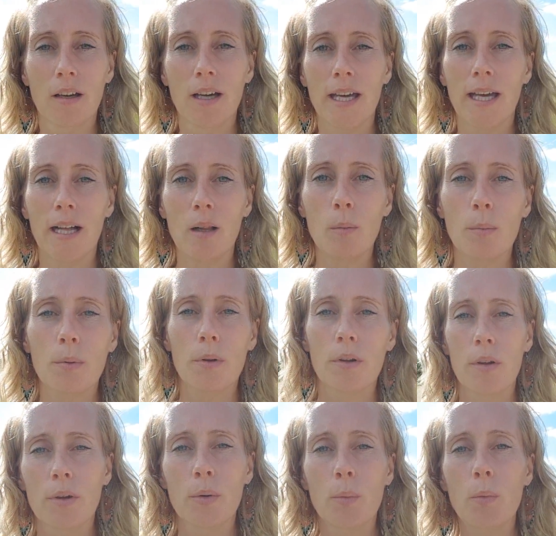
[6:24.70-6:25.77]
help
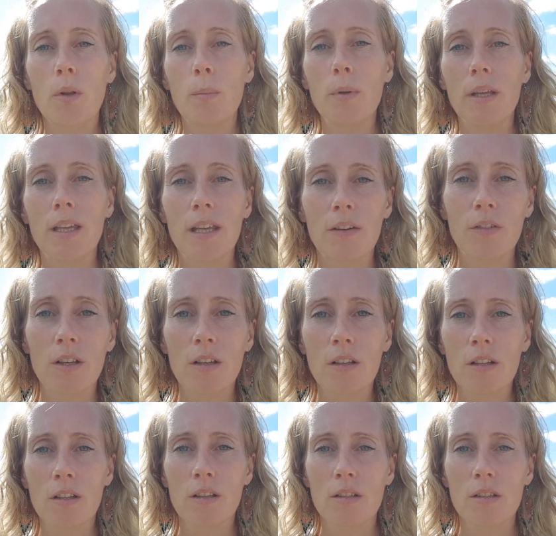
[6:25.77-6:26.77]
will be given